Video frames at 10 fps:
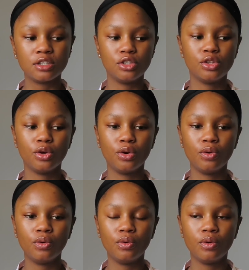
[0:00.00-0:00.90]
as
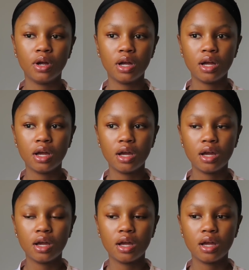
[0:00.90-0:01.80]
though,
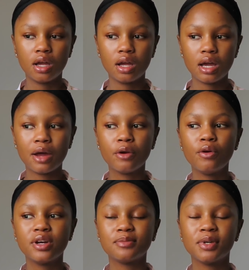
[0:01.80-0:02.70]
I don't
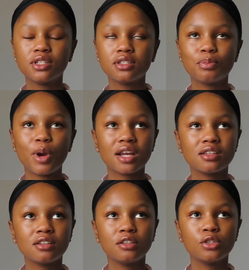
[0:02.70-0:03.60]
know, as much as
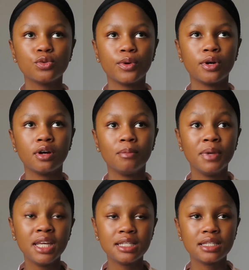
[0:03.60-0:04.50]
practicals were
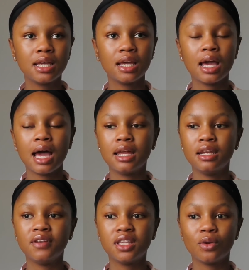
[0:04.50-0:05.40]
amazing and
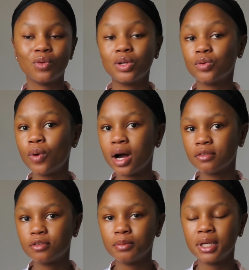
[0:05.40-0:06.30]
everything went
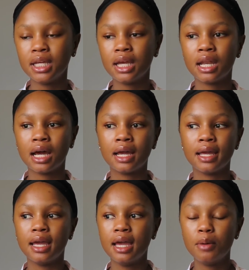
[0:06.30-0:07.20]
well for me and
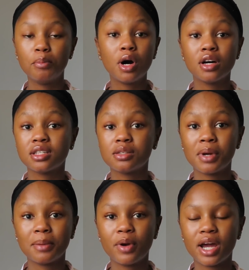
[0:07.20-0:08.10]
I passed
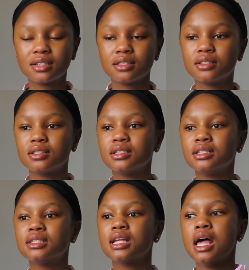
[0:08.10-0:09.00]
my
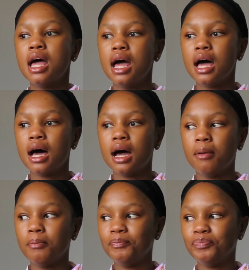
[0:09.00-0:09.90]
practicals,
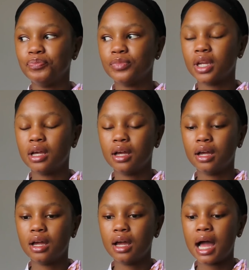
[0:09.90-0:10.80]

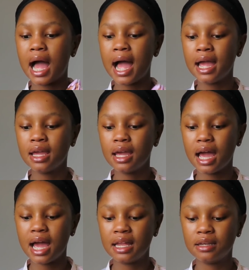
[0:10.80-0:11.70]
I
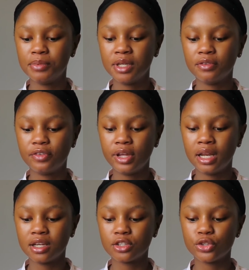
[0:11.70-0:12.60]
had been
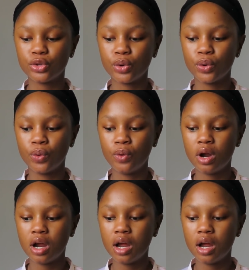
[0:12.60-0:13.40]
feeling as though